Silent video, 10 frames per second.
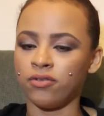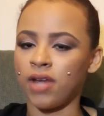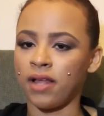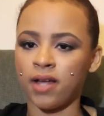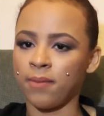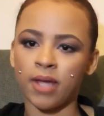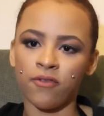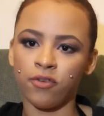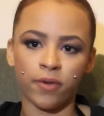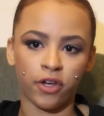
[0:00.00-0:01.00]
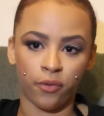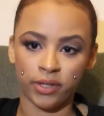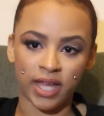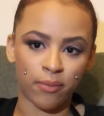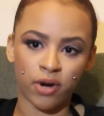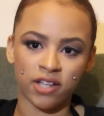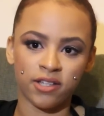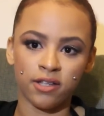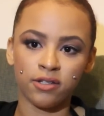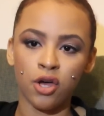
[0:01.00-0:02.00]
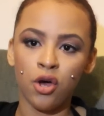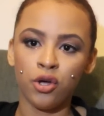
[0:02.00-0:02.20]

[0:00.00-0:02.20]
not familiar with that process.